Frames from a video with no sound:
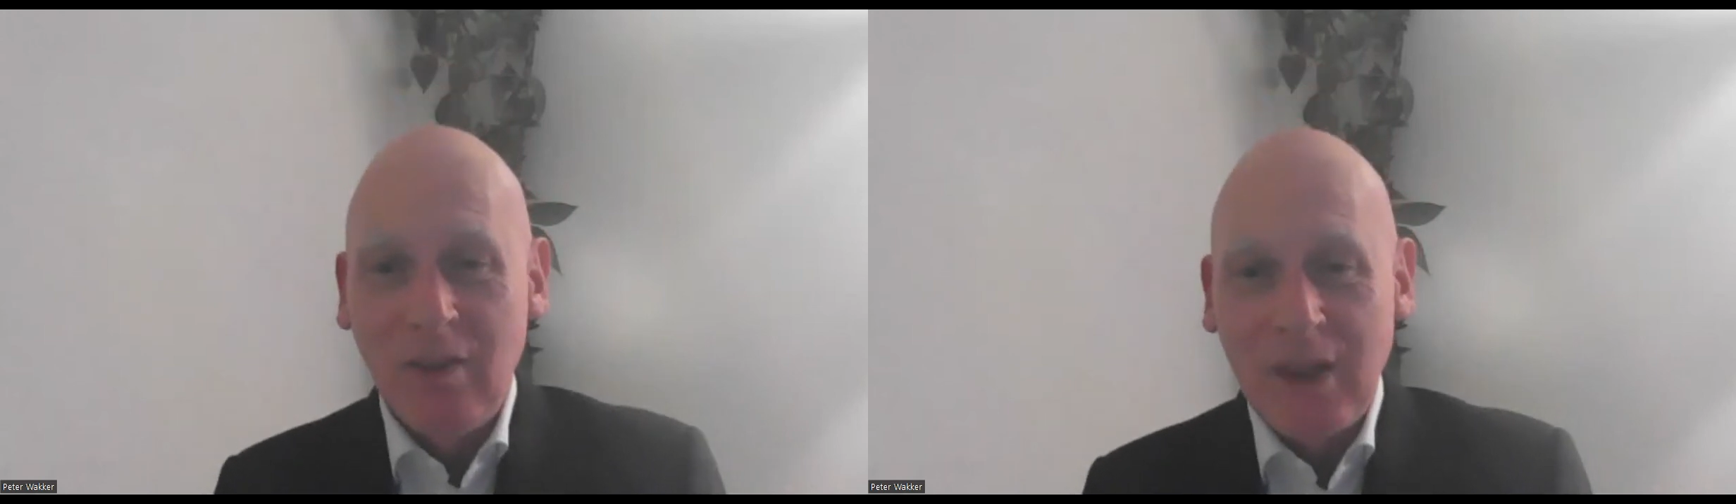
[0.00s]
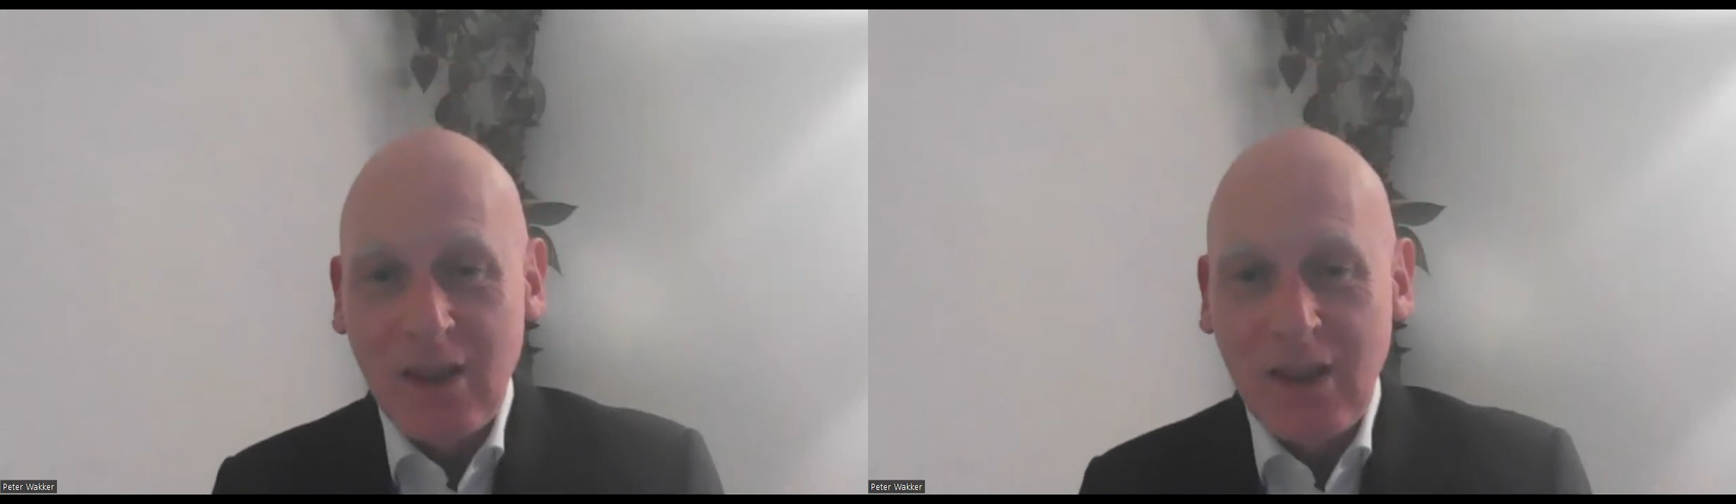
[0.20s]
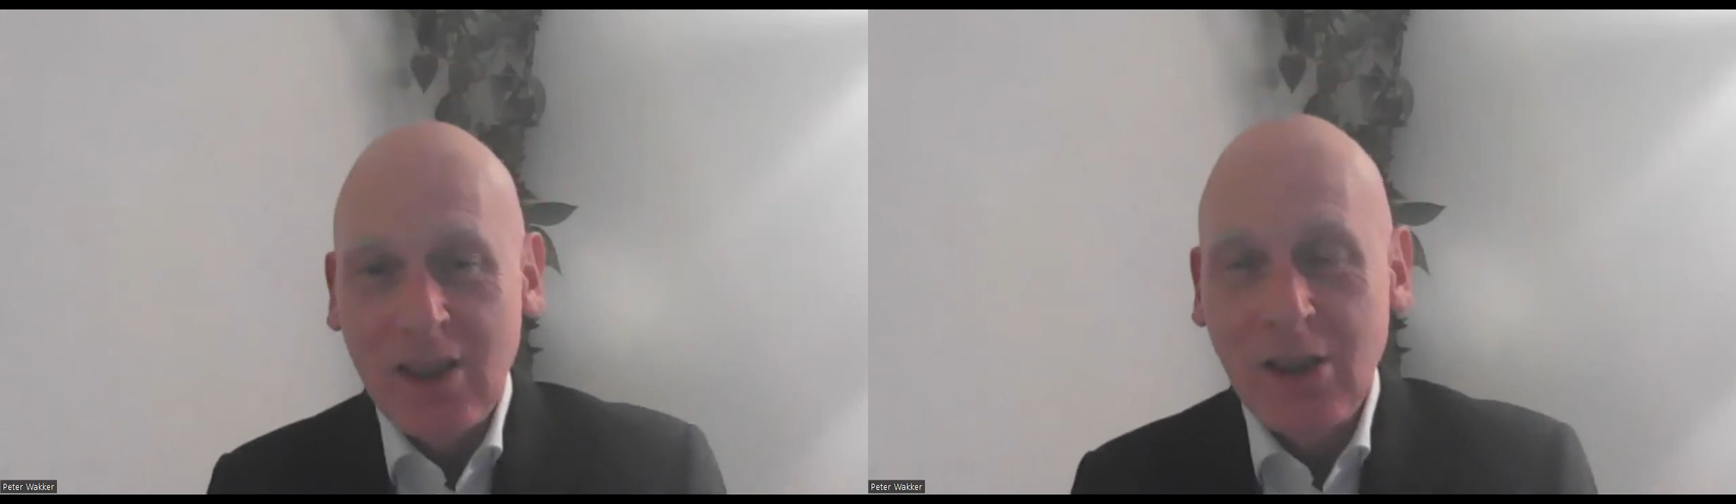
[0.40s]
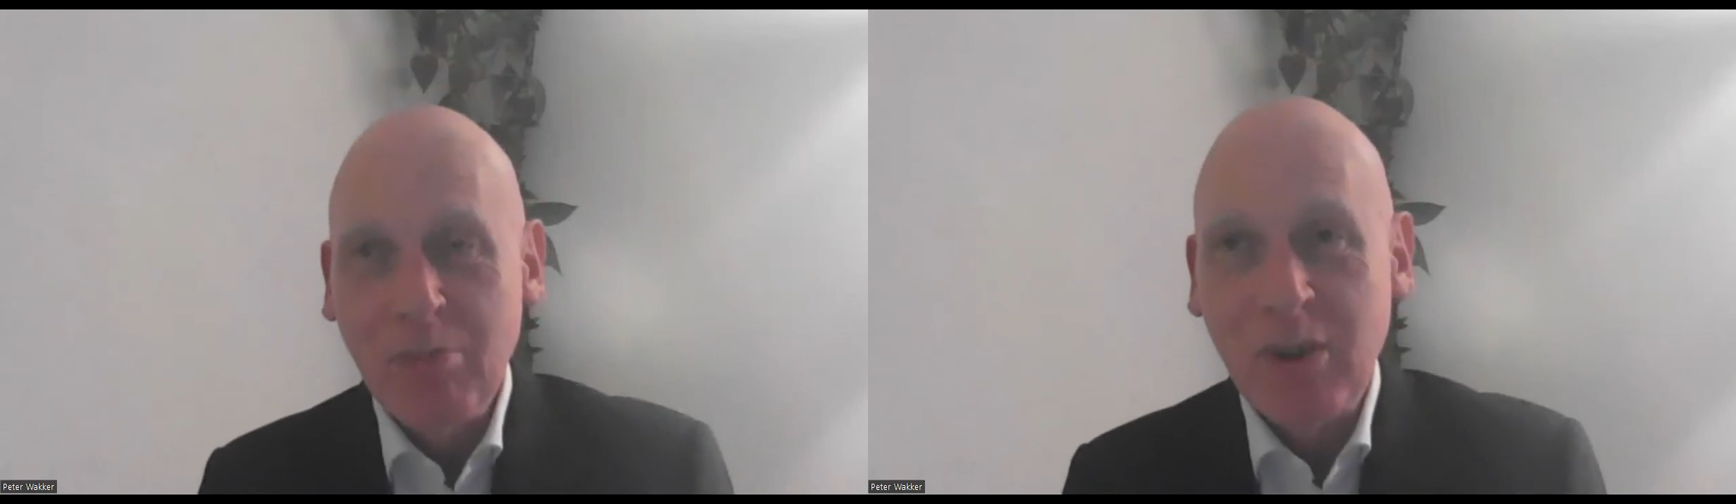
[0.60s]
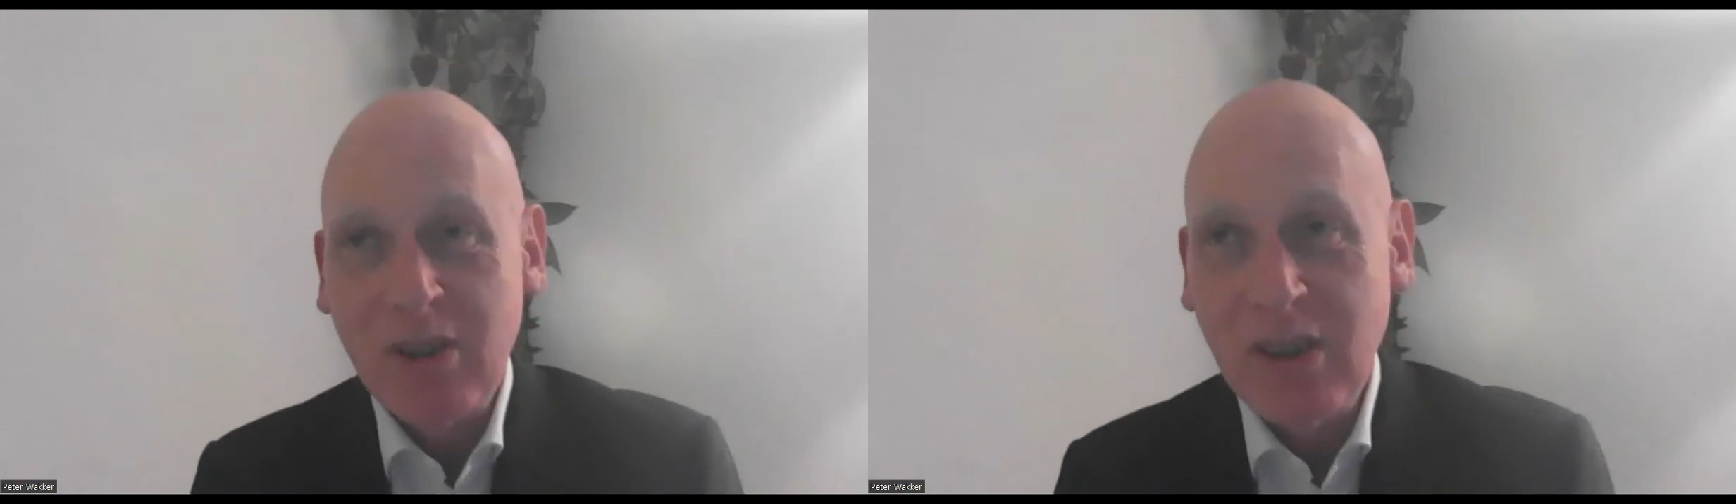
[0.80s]
That is a
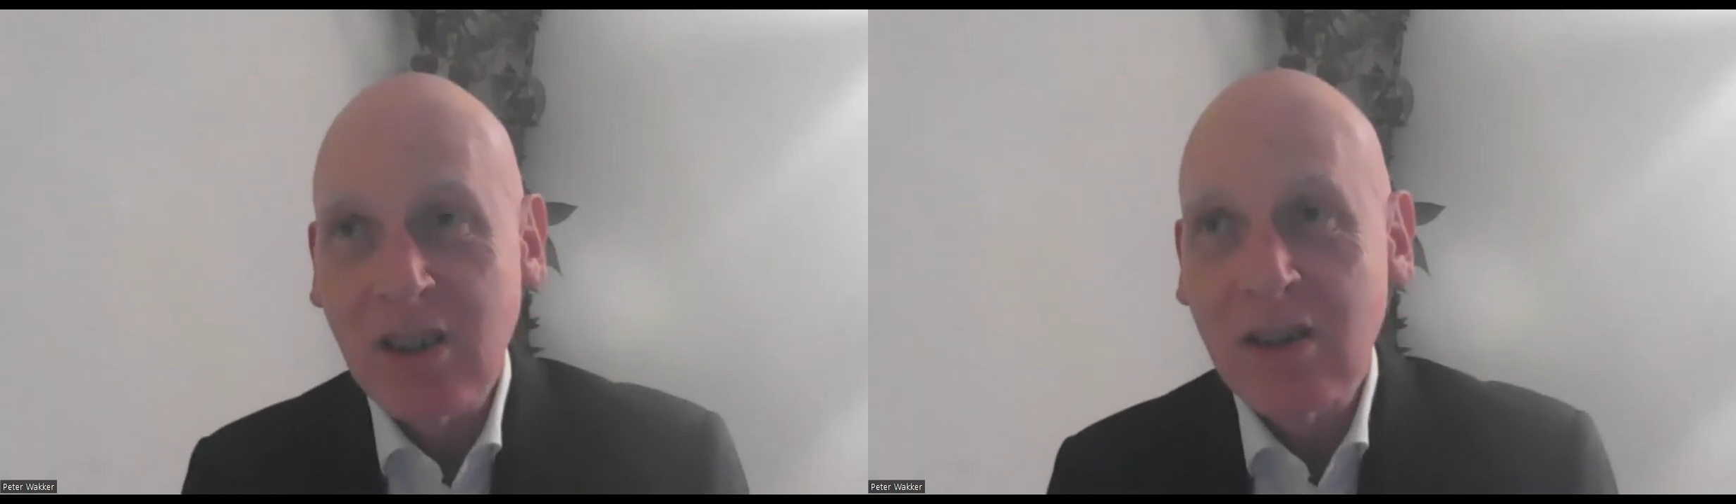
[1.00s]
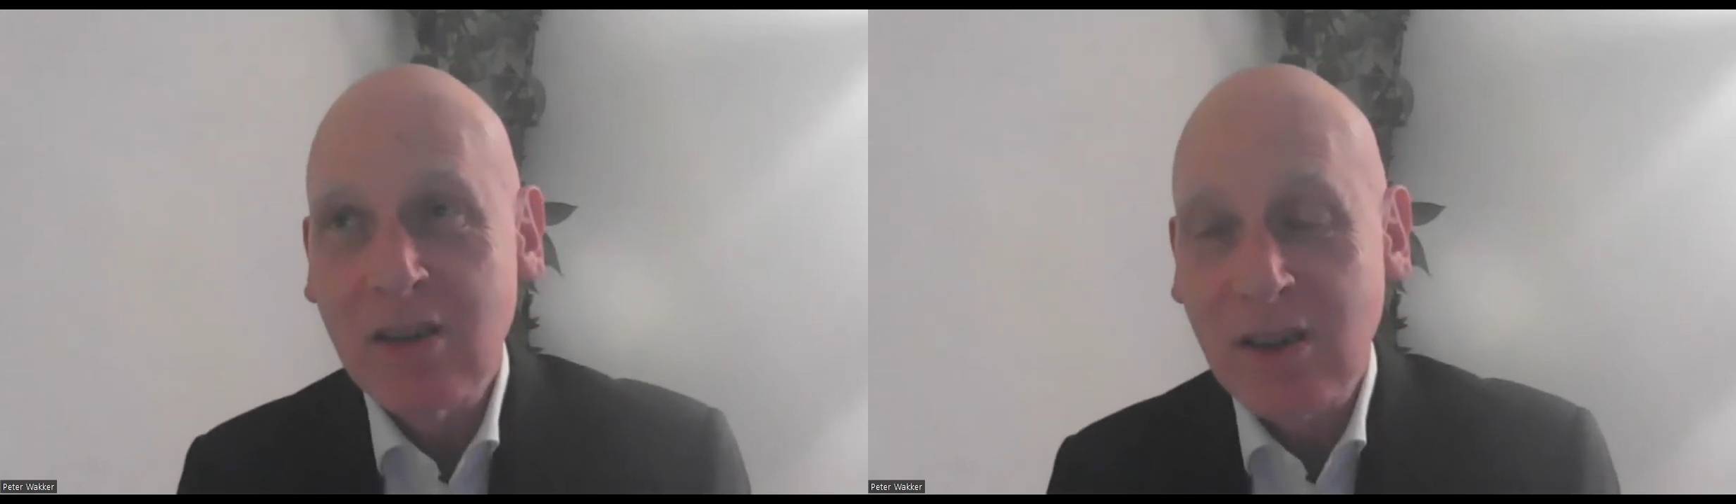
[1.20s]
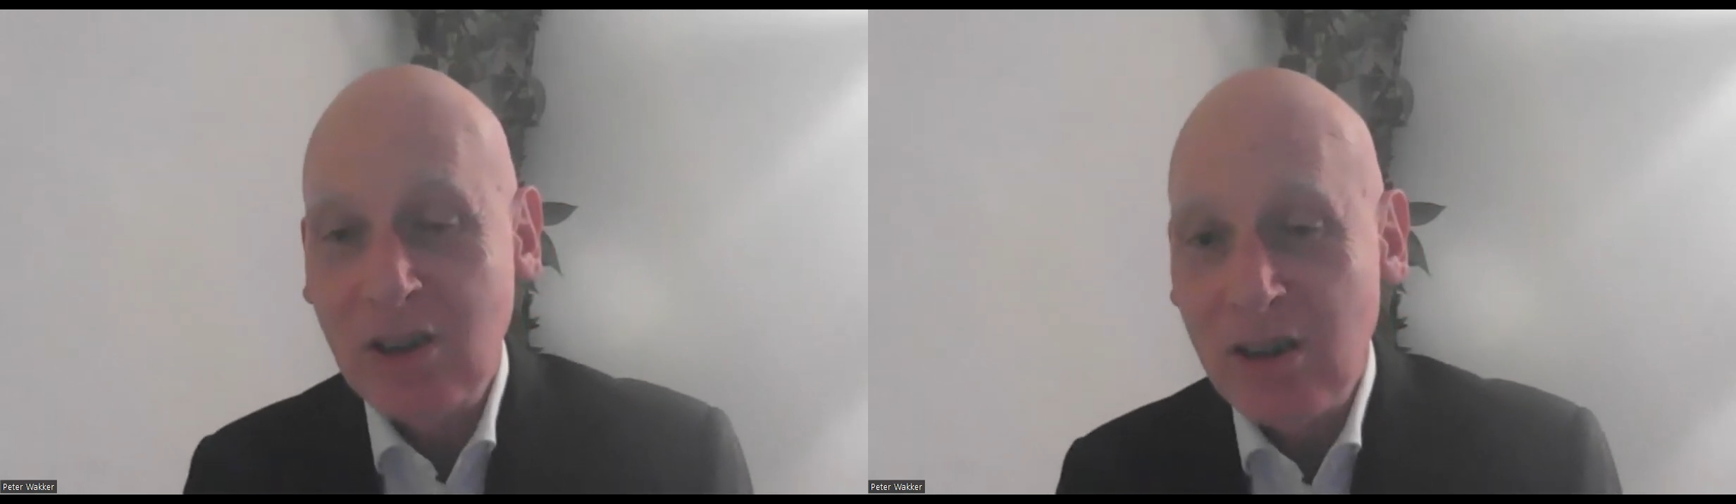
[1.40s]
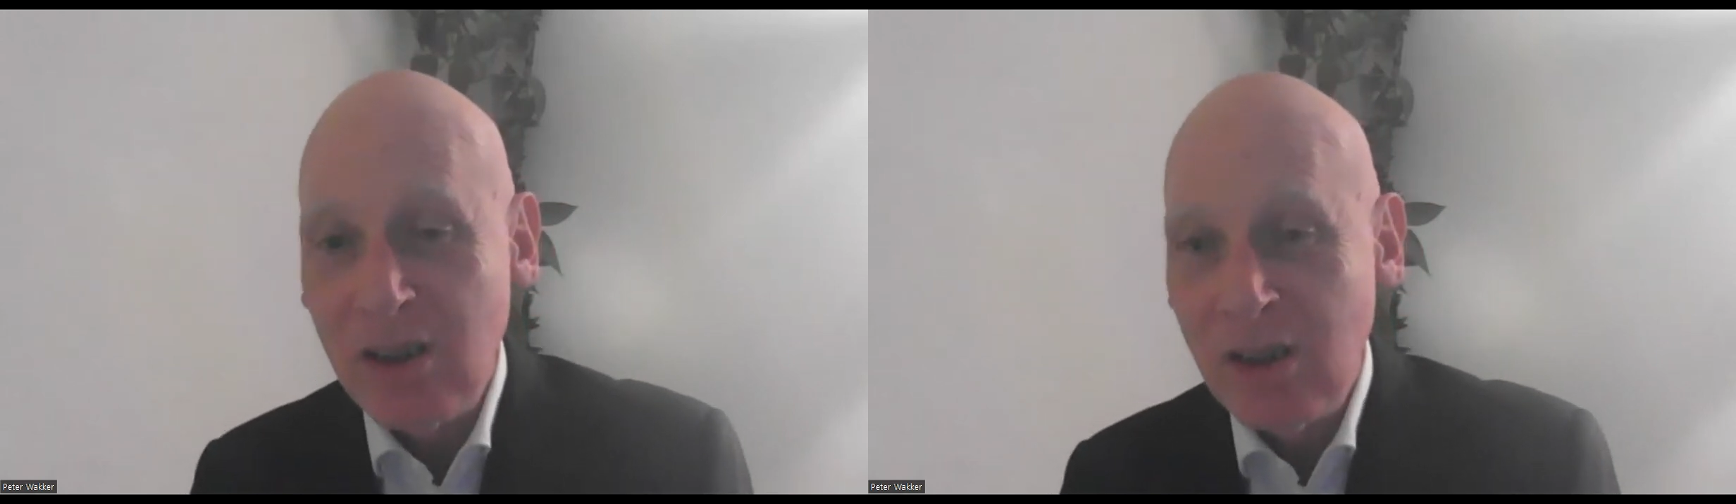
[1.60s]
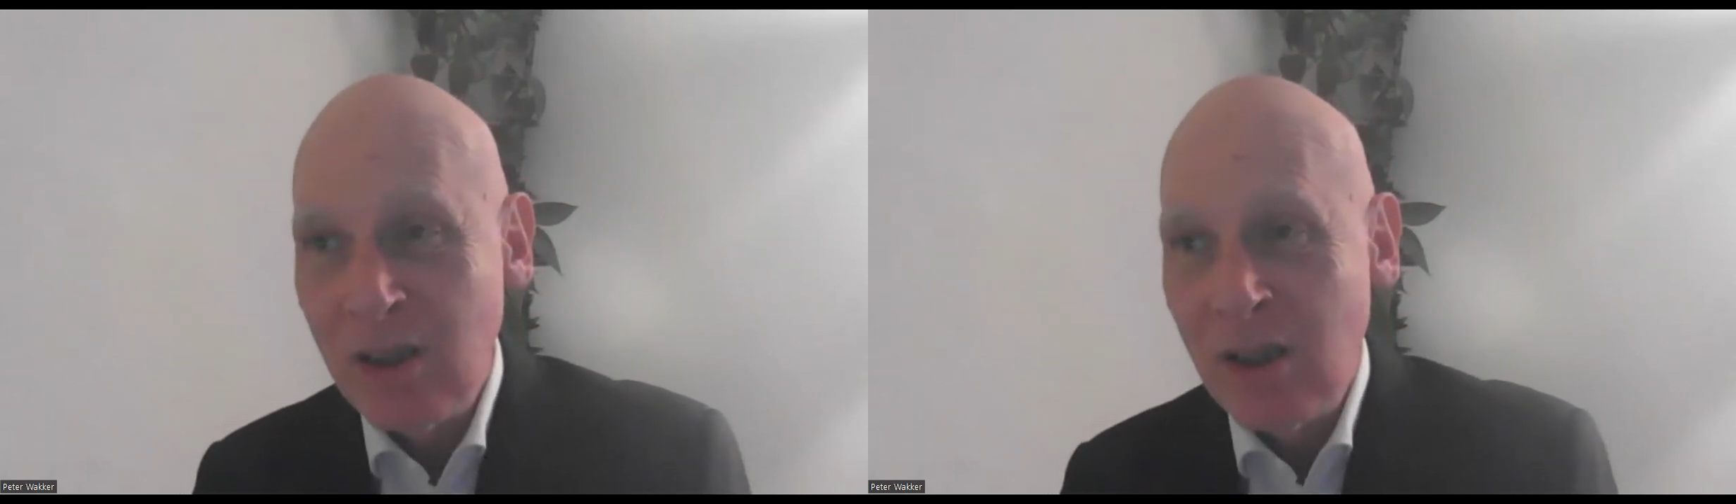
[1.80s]
particular
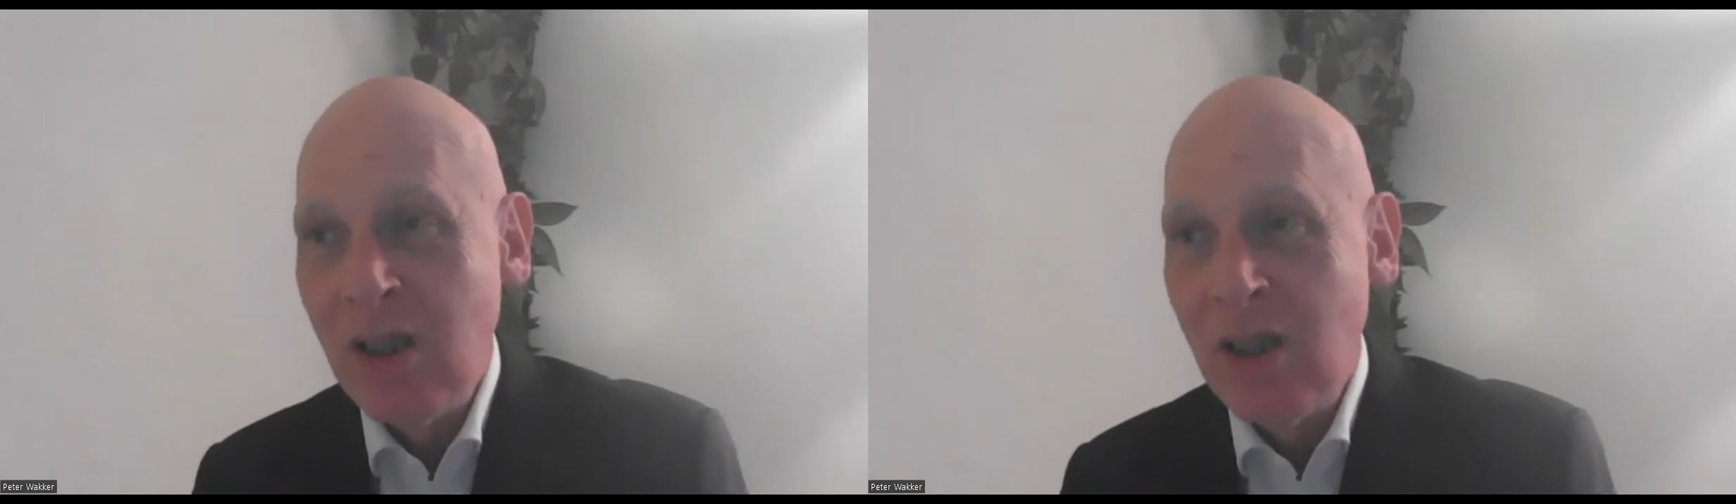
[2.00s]
technique